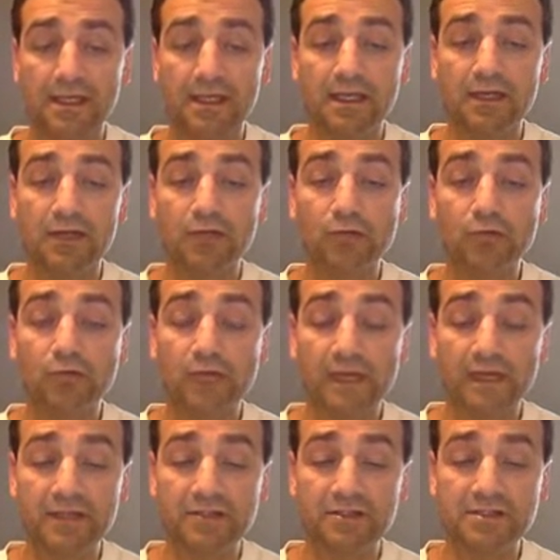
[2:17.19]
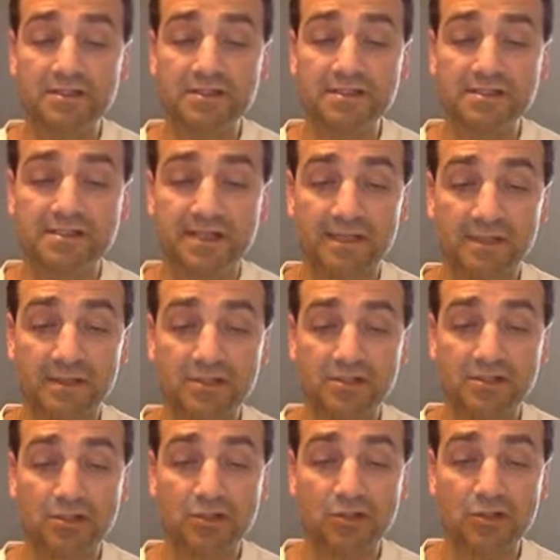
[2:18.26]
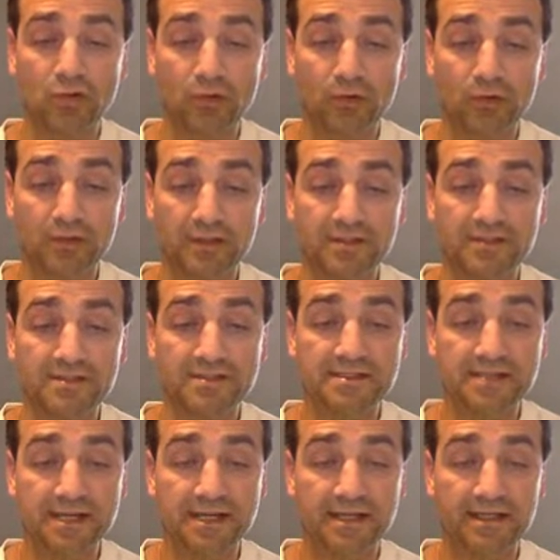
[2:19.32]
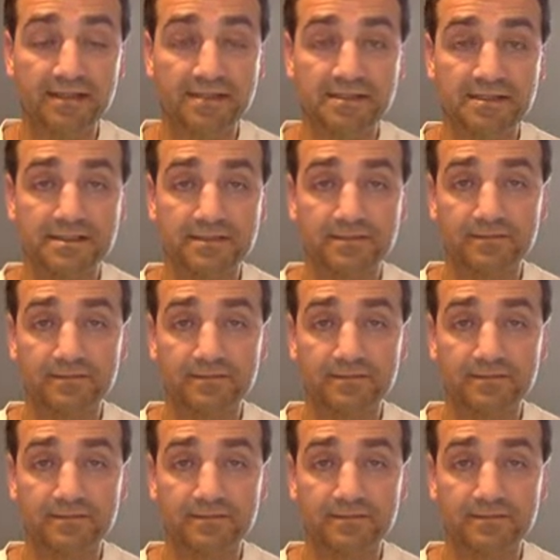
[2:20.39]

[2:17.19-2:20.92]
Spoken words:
it arranges the sediments according to size.